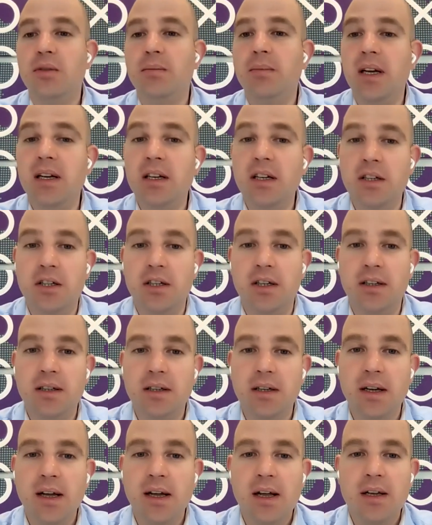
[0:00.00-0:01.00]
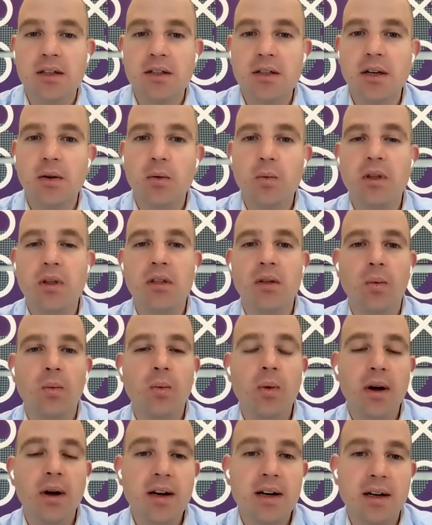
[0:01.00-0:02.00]
manage it. So with
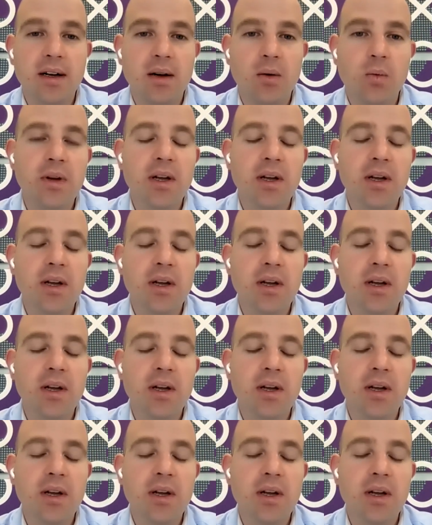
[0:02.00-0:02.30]
Weka,